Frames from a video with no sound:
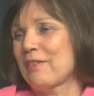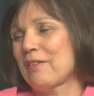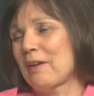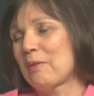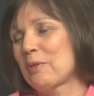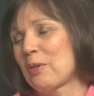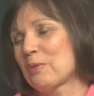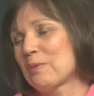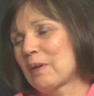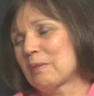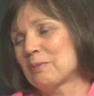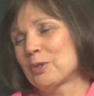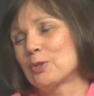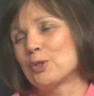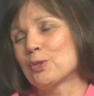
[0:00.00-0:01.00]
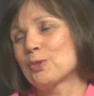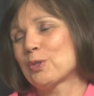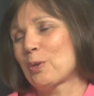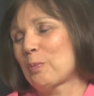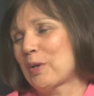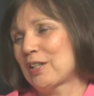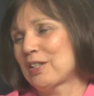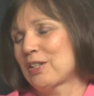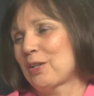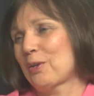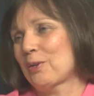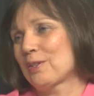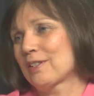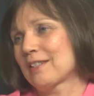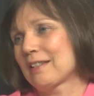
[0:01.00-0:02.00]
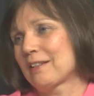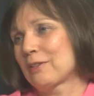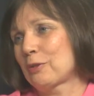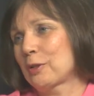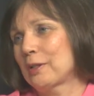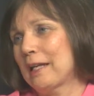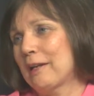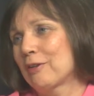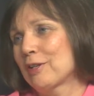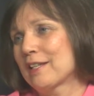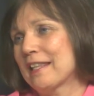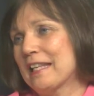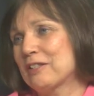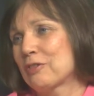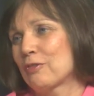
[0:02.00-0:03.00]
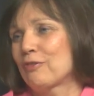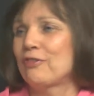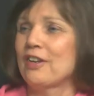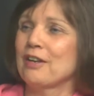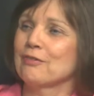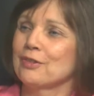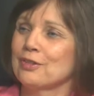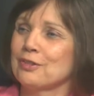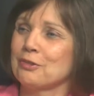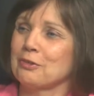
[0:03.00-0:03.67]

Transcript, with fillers: are there, you do so much there This area that's your favorite?